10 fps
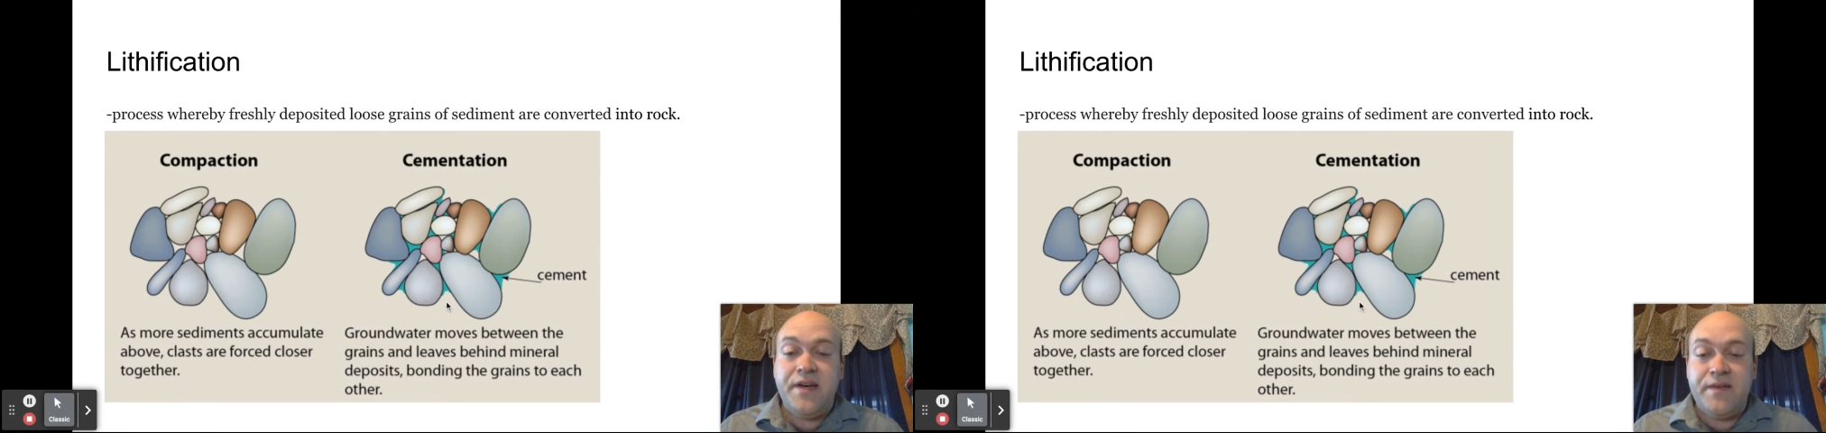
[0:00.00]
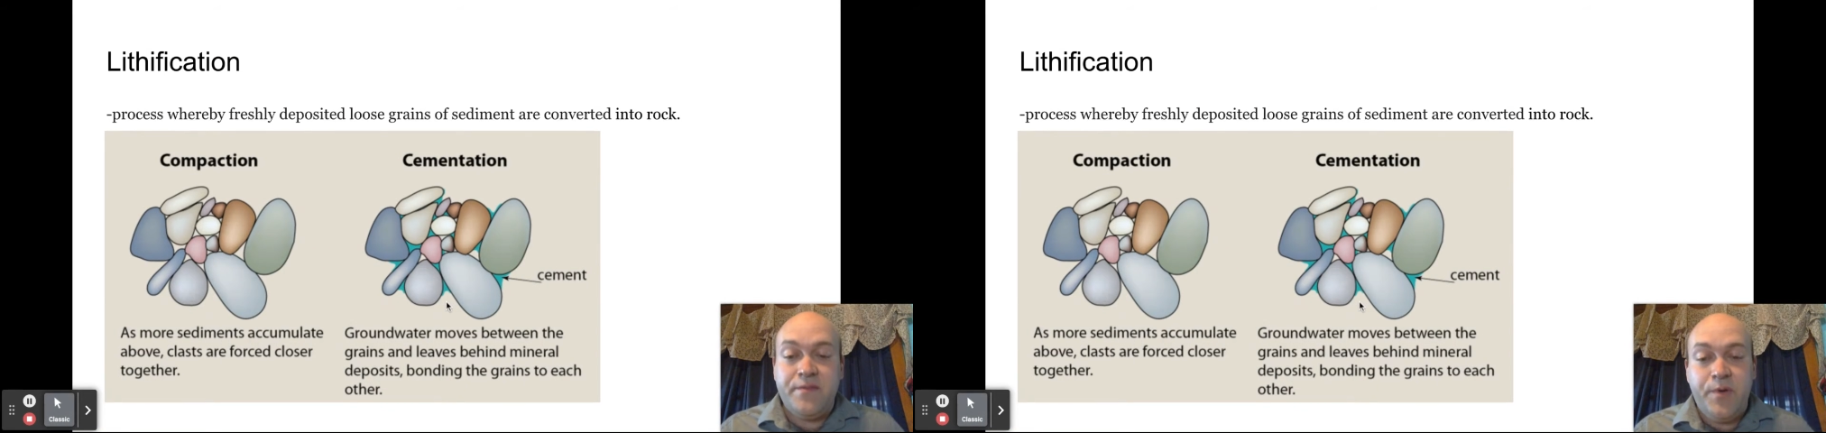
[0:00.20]

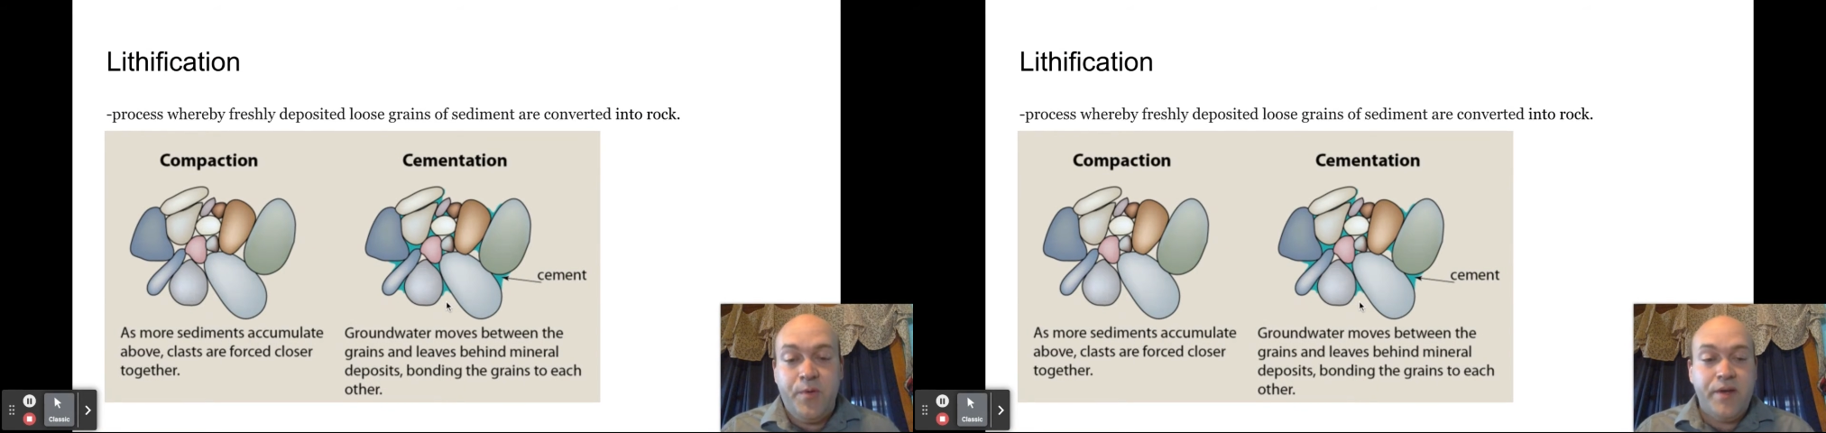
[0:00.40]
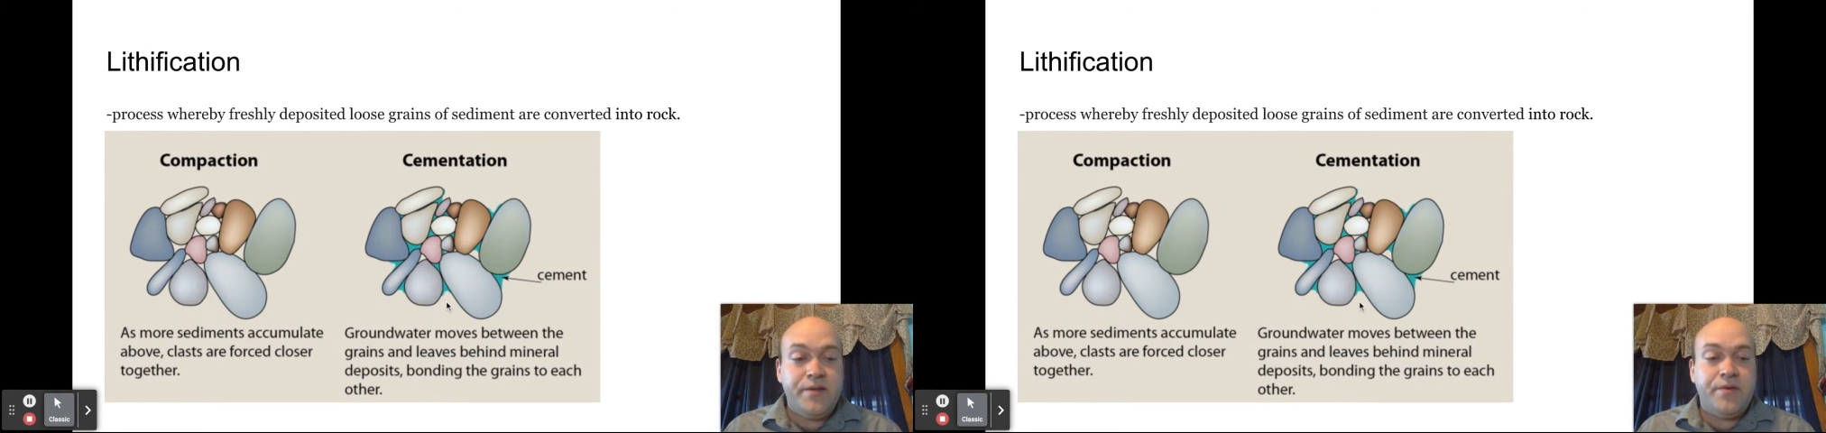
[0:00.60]
have to be
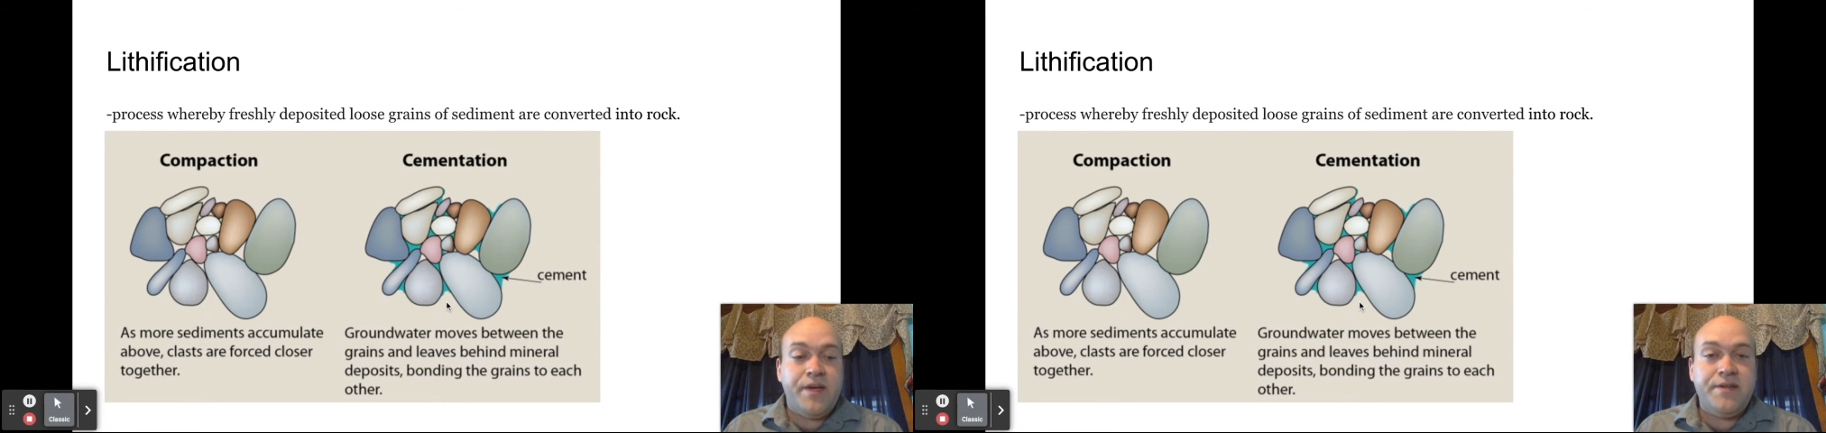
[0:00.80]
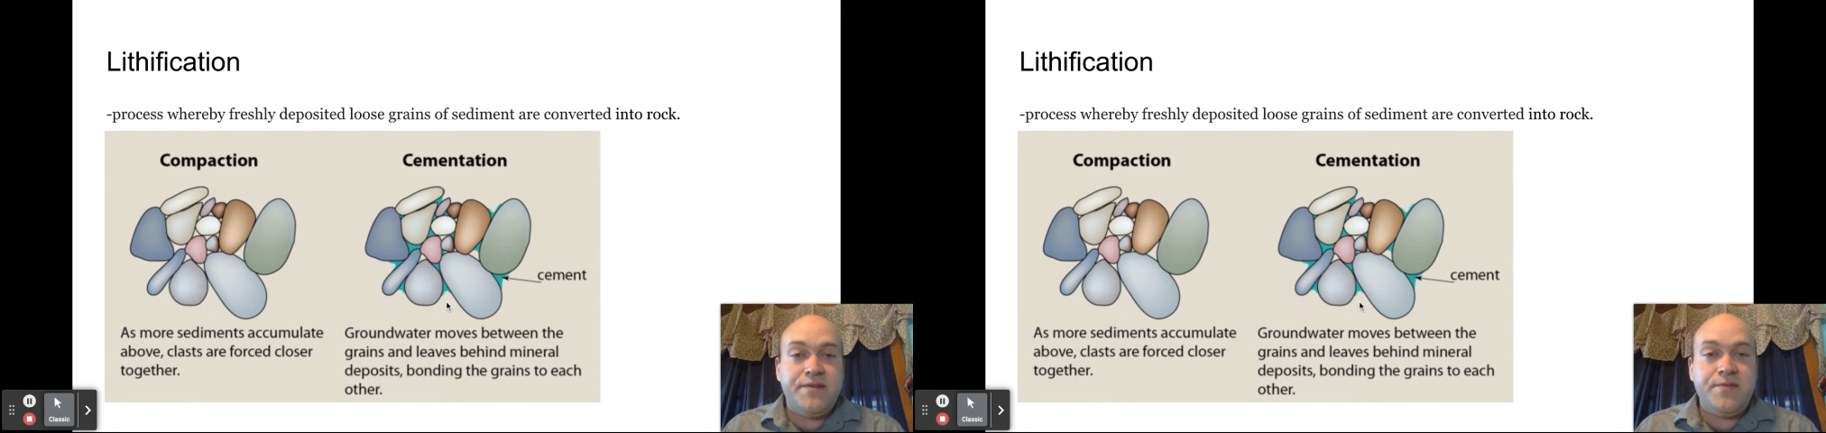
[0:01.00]
wet
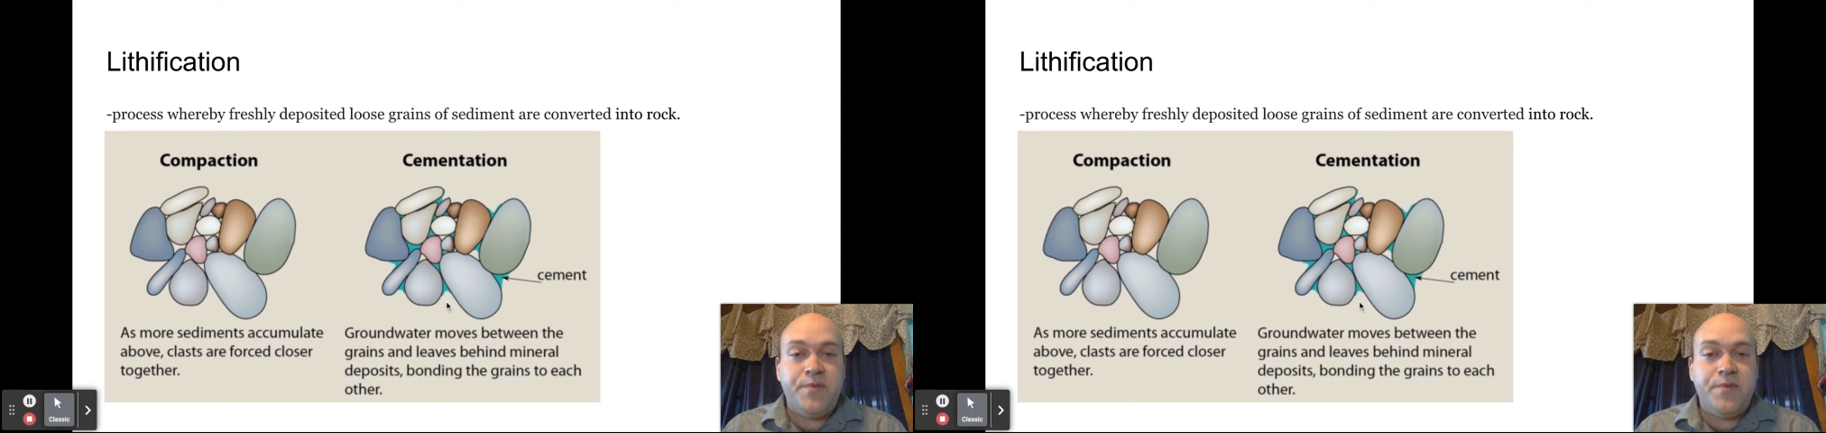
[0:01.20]
locations,